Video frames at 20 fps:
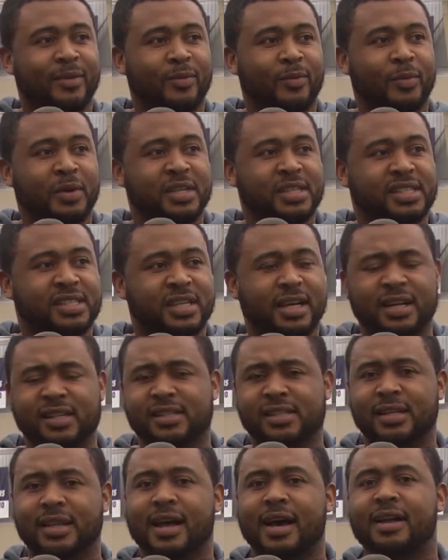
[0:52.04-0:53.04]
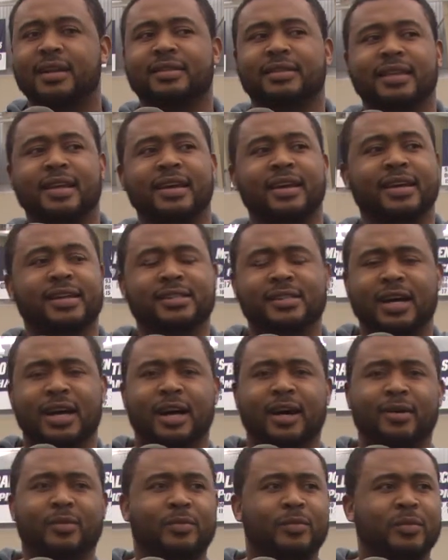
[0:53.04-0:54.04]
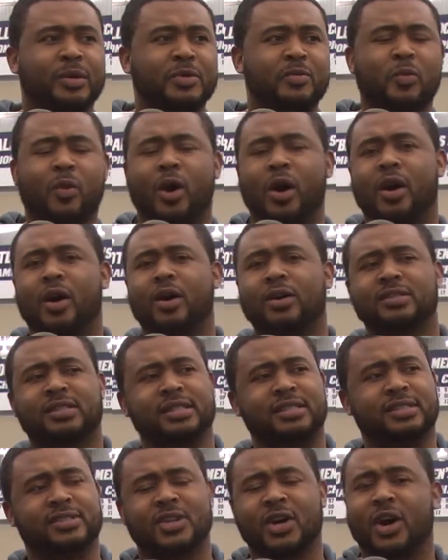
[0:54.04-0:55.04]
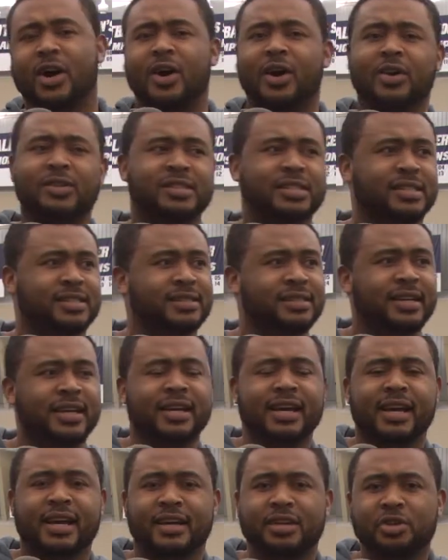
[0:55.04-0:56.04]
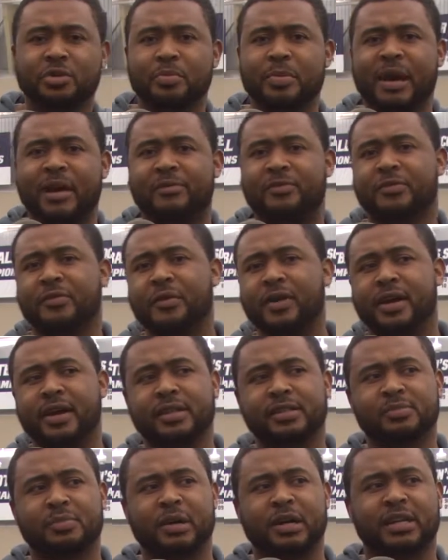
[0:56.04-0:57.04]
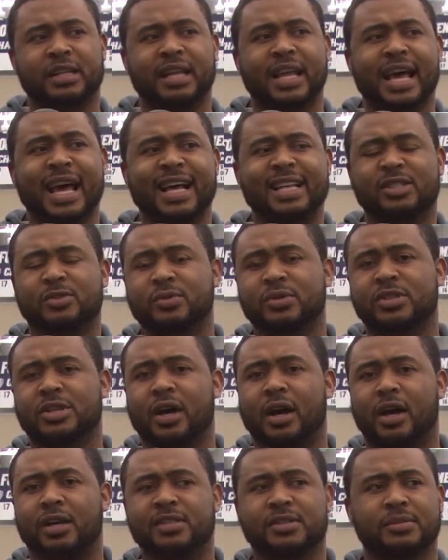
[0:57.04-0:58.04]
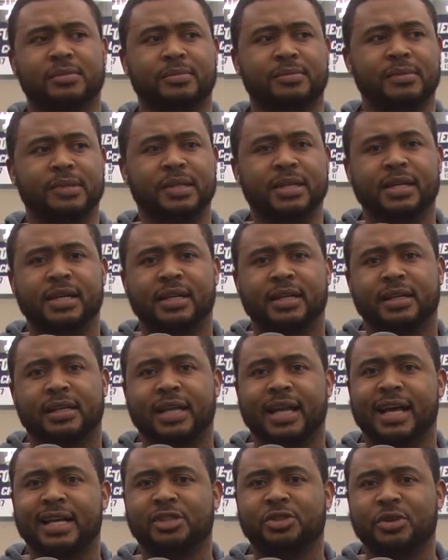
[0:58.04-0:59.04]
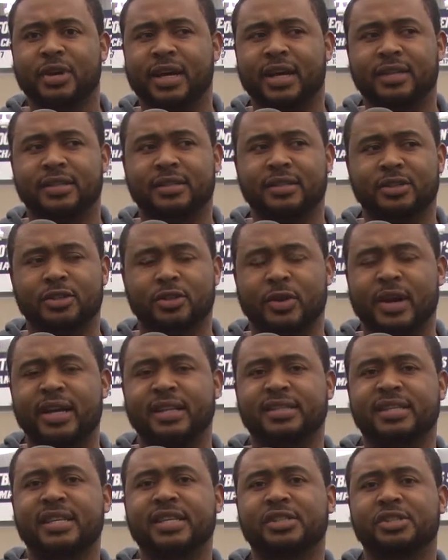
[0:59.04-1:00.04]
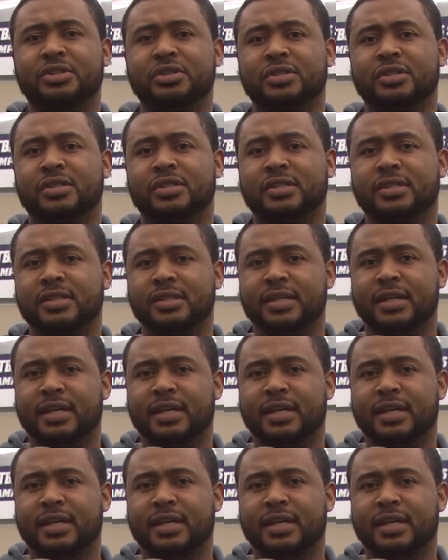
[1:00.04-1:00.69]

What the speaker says: We discussed a lot of things. We walked and talked, and you met friends, but class was awesome. Class, you had great teachers.